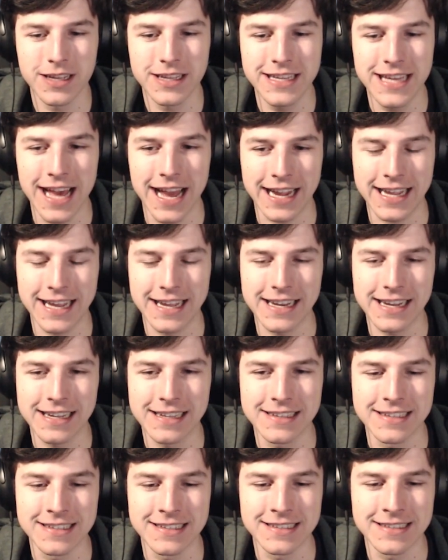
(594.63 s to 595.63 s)
Yeah,
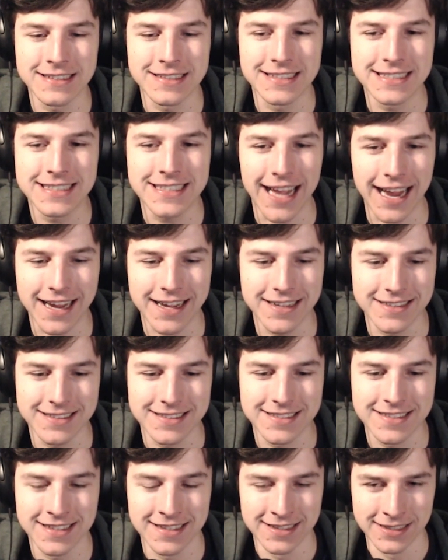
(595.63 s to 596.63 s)
getting the
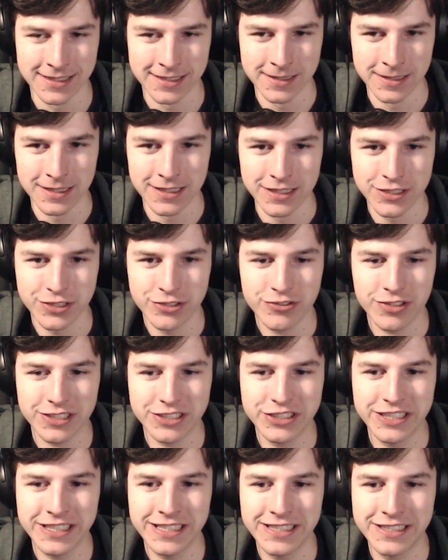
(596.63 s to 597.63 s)
second
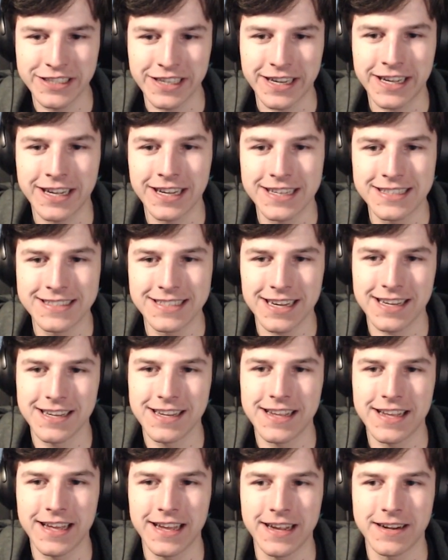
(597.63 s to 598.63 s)
strategic
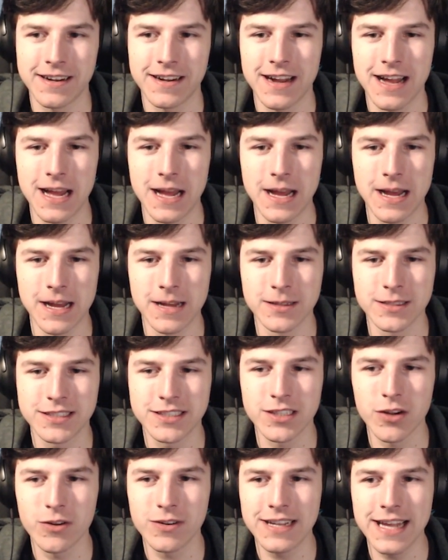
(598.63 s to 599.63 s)
technique here.
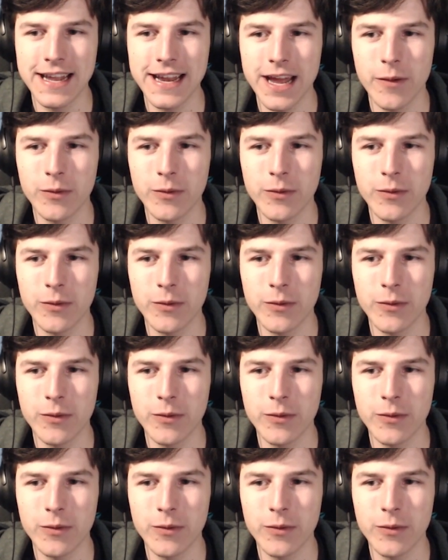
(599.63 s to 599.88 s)
So then I